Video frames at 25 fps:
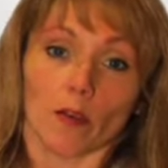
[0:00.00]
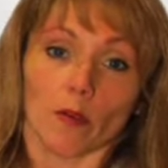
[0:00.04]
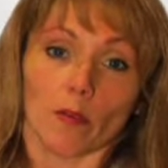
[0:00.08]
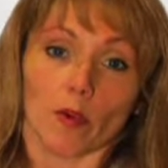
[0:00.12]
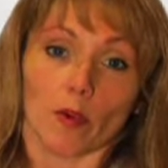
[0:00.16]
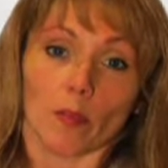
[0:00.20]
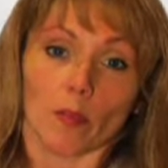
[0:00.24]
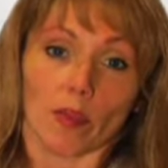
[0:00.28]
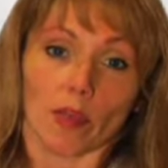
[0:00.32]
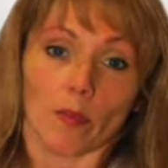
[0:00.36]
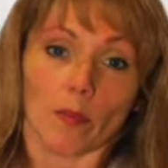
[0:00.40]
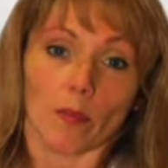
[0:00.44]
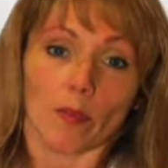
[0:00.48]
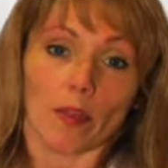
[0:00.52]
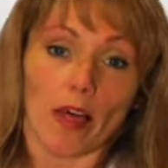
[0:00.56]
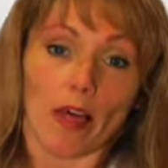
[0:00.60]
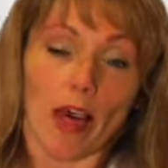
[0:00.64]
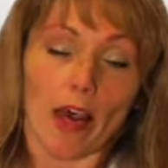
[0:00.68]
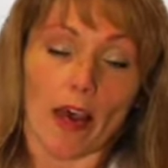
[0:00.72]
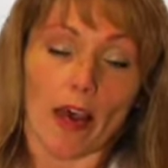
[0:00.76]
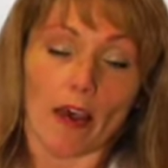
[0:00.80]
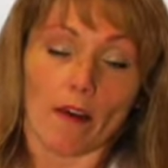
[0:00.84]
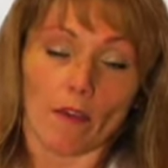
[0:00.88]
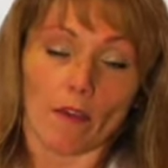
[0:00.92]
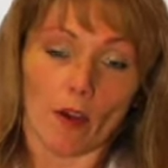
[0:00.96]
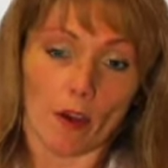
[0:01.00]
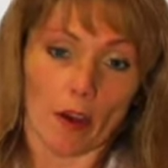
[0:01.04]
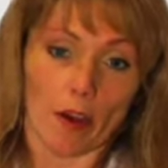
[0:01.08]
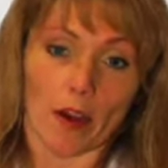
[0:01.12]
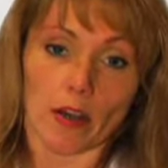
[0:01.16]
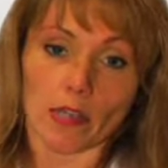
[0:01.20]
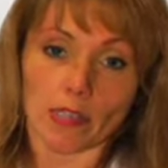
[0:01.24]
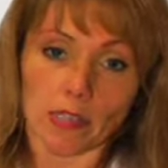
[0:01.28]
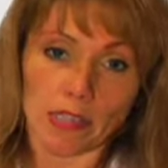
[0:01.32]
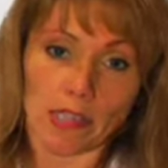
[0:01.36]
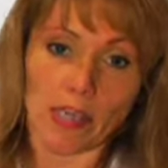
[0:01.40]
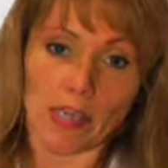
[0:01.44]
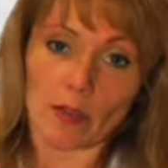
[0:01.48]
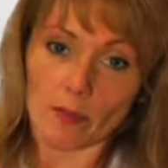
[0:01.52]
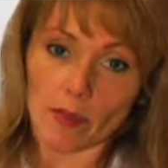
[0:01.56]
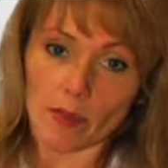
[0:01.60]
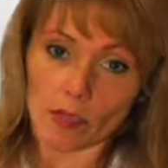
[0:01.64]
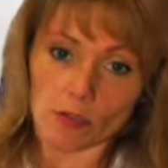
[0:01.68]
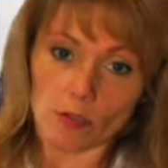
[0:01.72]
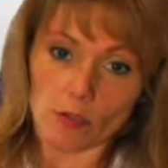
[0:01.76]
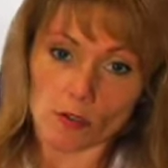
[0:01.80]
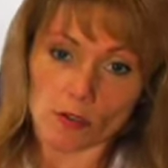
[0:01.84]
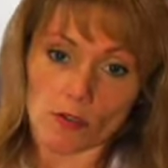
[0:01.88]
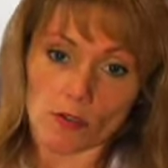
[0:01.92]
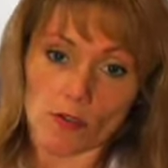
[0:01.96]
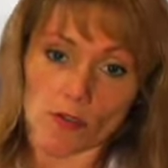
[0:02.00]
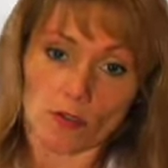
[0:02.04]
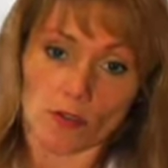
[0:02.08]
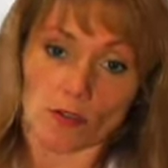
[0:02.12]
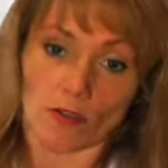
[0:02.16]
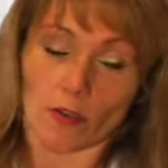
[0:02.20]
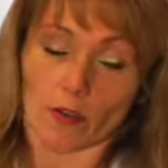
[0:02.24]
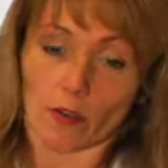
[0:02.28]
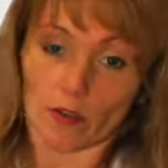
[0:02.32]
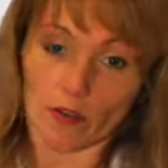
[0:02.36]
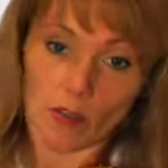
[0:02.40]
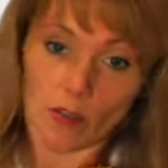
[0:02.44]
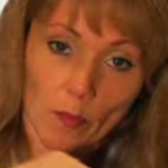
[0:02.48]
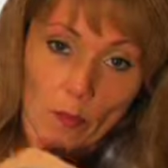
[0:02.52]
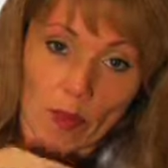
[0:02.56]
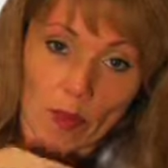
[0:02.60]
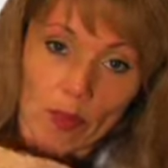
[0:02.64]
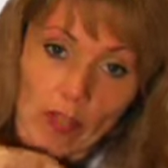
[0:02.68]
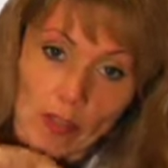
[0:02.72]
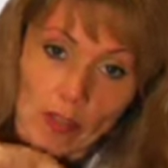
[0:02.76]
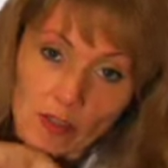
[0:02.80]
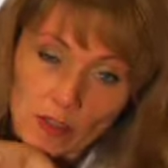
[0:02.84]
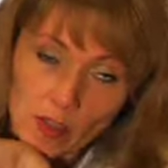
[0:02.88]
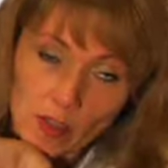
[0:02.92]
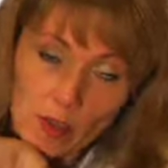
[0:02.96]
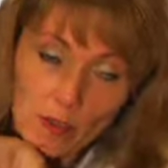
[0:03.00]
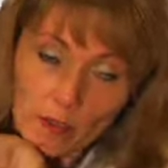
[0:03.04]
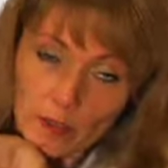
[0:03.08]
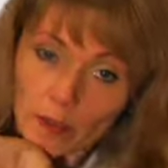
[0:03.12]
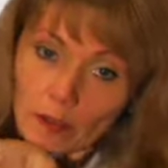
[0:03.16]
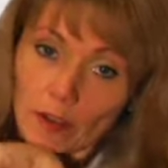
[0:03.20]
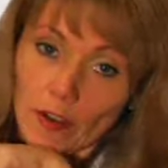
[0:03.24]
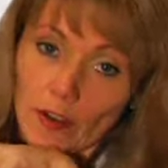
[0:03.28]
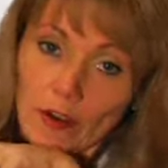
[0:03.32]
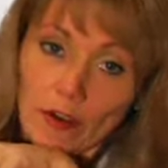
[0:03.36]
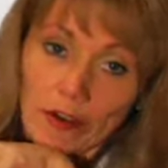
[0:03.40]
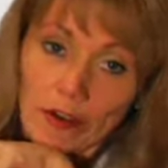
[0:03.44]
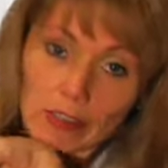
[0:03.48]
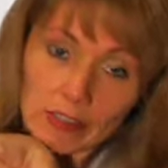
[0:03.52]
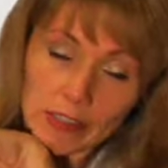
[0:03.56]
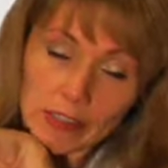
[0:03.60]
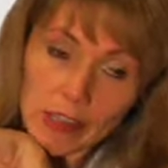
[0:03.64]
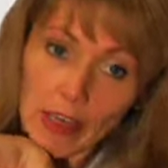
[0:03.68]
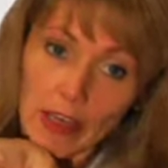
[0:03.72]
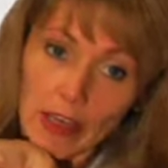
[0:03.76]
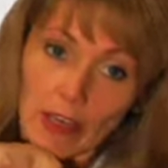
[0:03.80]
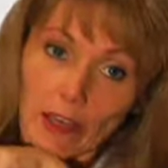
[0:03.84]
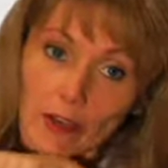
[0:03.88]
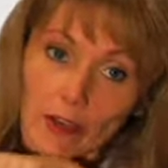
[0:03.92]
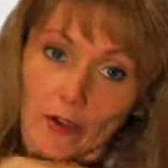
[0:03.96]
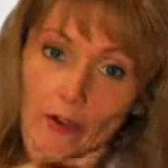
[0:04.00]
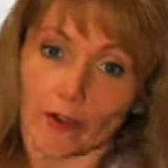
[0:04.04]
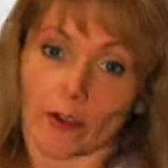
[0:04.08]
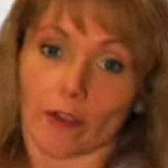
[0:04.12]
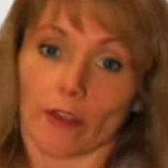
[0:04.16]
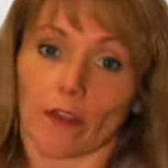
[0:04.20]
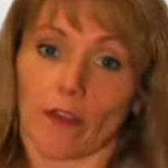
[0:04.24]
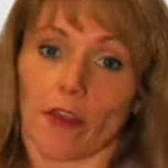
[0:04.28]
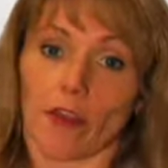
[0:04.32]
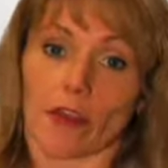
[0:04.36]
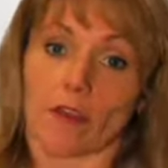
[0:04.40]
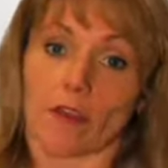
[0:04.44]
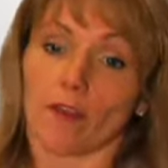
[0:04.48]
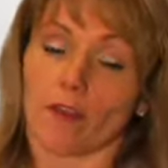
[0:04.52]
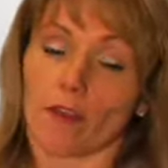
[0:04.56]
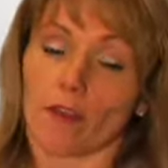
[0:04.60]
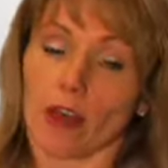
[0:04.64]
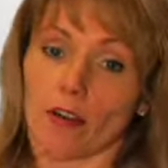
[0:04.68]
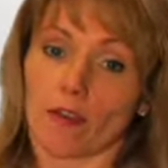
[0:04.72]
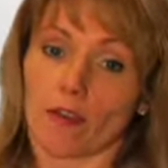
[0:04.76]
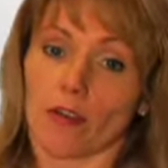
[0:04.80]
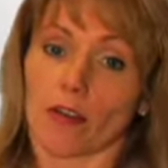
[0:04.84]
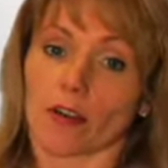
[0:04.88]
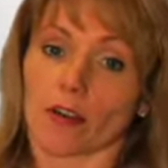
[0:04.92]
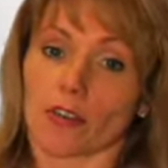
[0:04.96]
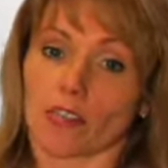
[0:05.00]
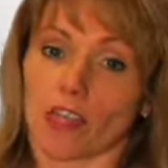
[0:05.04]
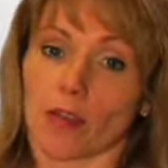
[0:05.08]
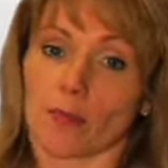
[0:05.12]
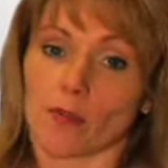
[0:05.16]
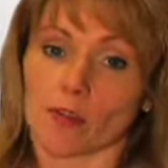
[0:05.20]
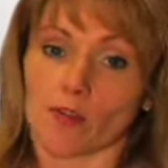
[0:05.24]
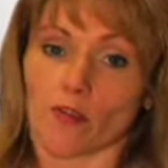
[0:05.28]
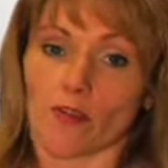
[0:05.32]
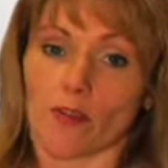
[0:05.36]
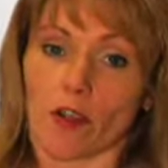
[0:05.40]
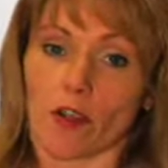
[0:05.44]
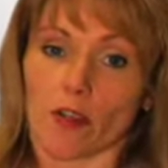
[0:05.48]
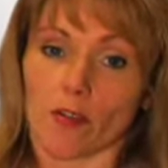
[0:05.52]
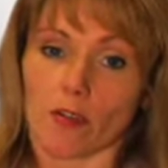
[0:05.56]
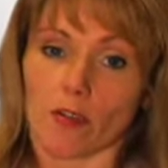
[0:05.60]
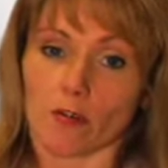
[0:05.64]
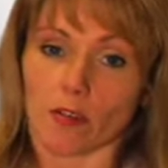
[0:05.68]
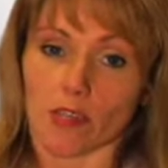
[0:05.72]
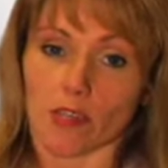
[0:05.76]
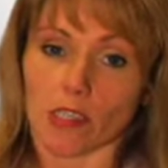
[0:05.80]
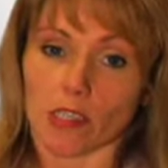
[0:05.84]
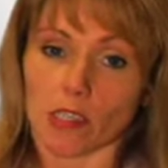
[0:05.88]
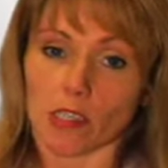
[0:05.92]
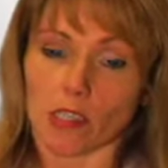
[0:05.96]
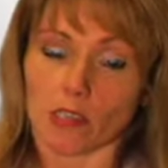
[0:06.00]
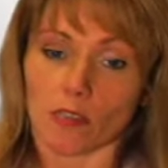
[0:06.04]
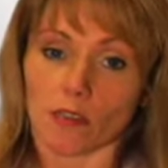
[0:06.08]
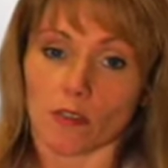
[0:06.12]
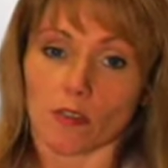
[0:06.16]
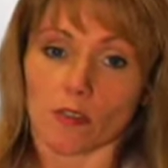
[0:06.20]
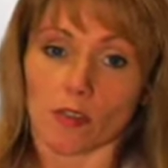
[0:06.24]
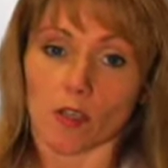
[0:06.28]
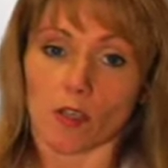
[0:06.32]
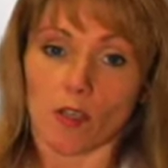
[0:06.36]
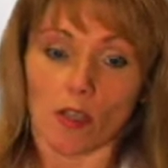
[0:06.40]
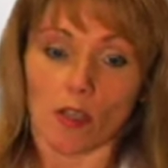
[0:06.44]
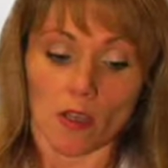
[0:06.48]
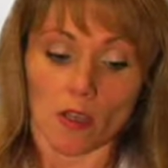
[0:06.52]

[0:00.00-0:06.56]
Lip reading: When people have heart damage, so if someone has suffered a heart attack or they have heart damage for other reasons,